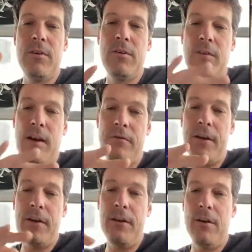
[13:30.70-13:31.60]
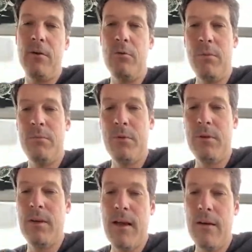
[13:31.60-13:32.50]
it's a sapphire we
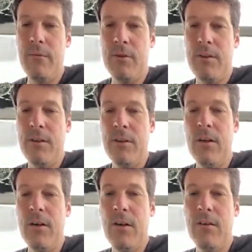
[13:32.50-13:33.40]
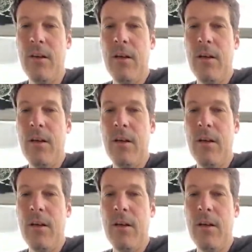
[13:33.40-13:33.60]
put element in gold